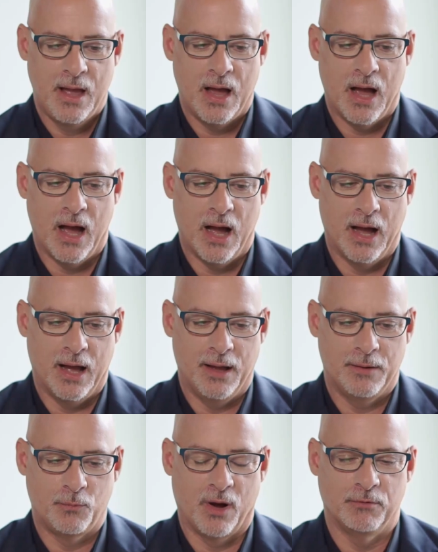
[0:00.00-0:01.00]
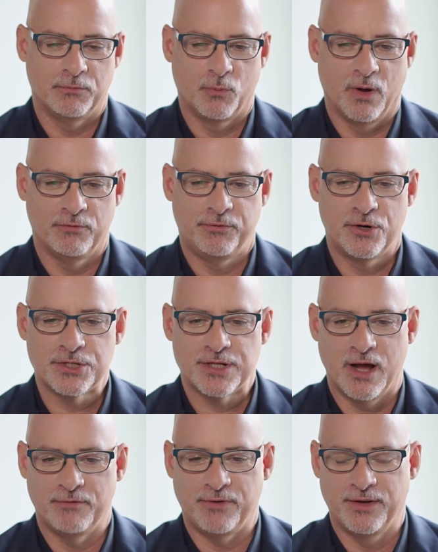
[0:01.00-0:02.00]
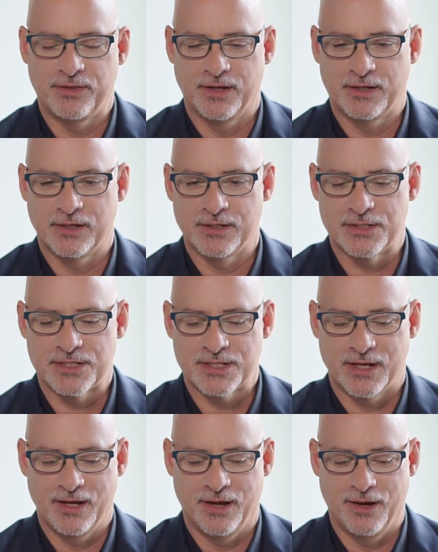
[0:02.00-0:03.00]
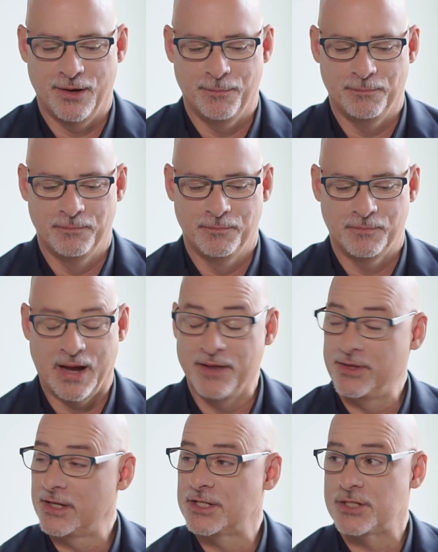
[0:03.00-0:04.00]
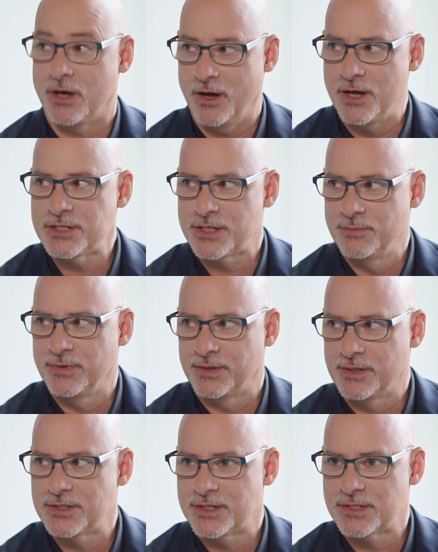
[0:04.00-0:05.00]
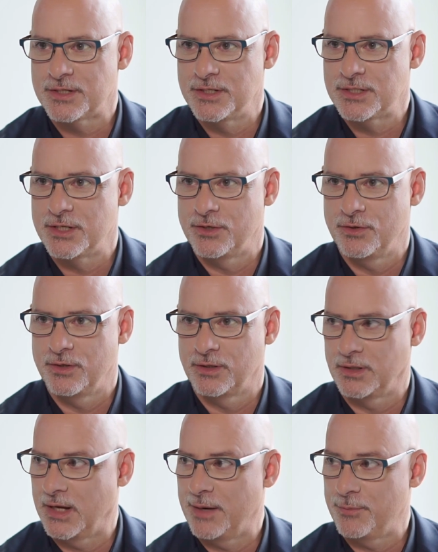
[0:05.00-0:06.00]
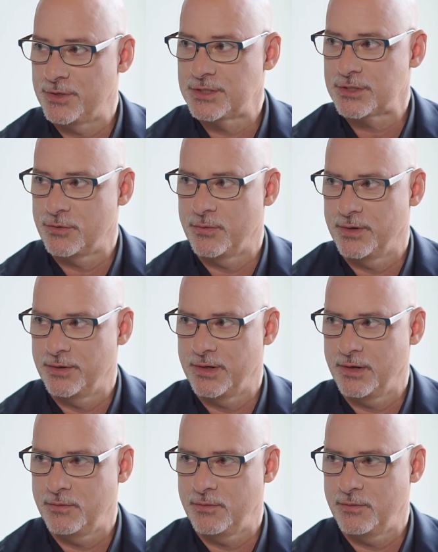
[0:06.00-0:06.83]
Well, first off, I think it's awesome that this is considered a glamorous career now.